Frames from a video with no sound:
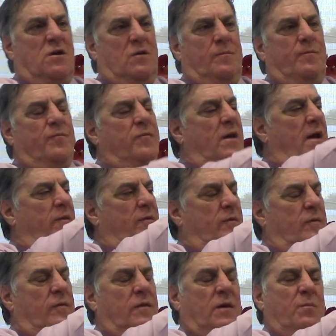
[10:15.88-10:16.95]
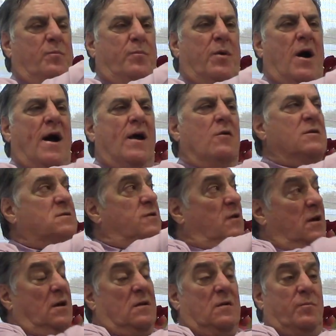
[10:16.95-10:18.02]
zone, and the buyer is
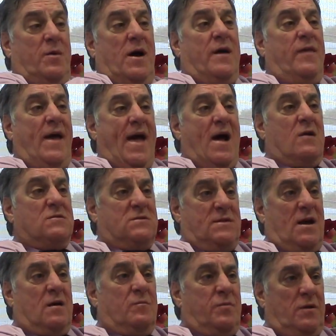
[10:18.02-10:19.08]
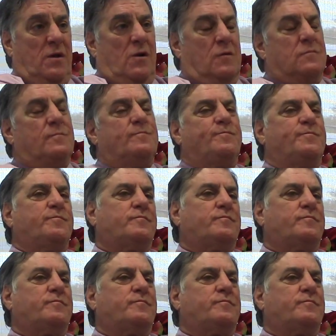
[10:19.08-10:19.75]
looking to buy the house down below.